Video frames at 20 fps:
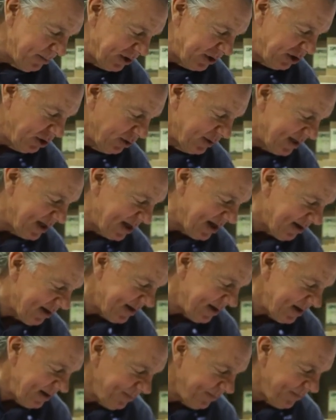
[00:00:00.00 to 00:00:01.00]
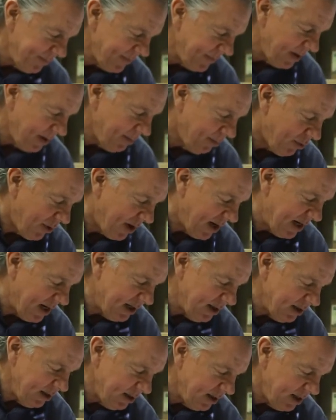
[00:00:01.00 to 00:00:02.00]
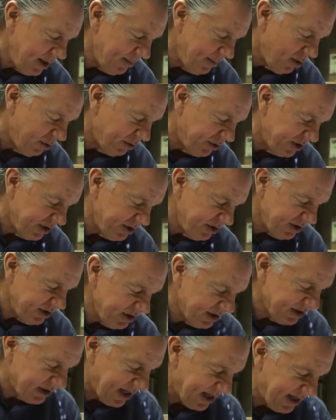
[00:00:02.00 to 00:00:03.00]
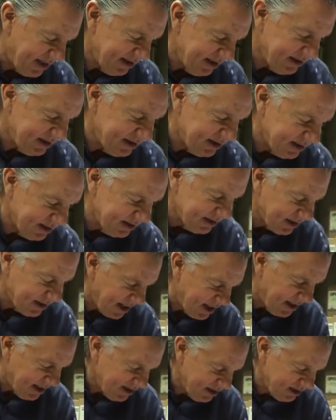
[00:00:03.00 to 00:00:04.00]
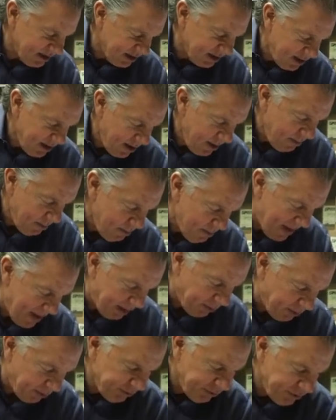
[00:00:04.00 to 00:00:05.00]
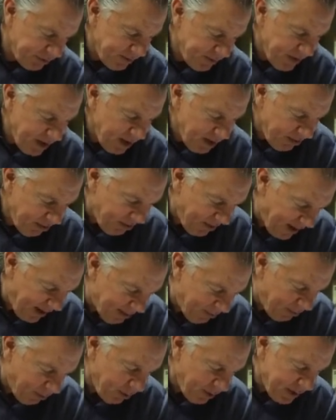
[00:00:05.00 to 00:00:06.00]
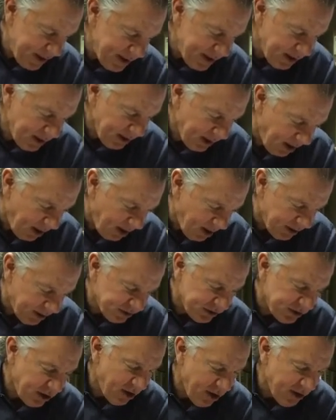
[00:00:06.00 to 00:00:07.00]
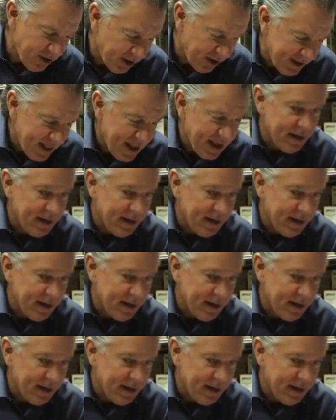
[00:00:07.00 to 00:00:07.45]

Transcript: pituitary, brain, emotions, sinus, sinus, metals, thyroid, lungs, heart. Look at